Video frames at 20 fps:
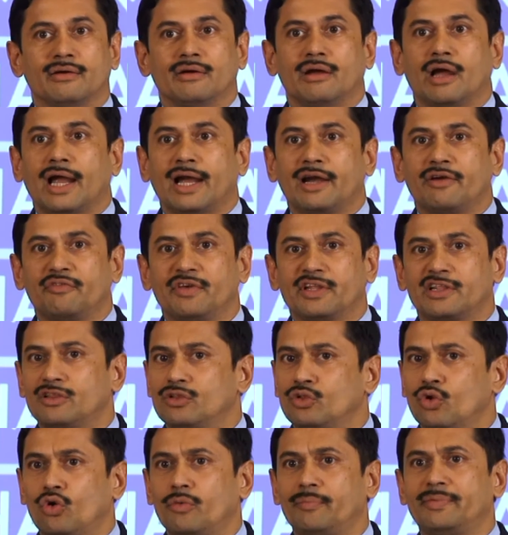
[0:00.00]
and with
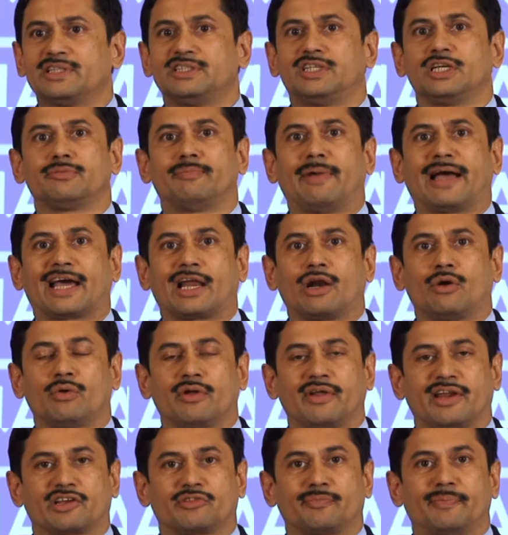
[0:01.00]
no business background or
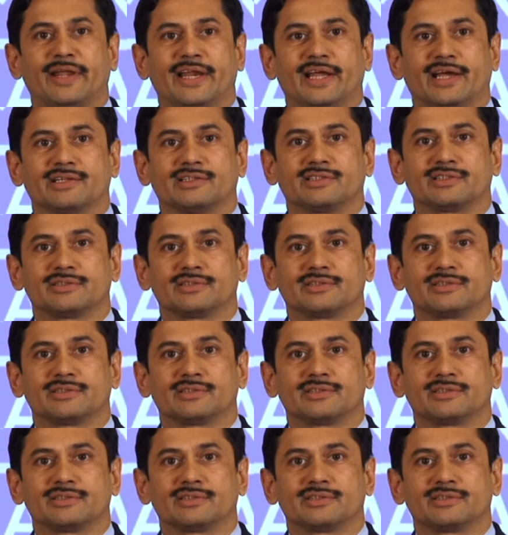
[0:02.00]
experience,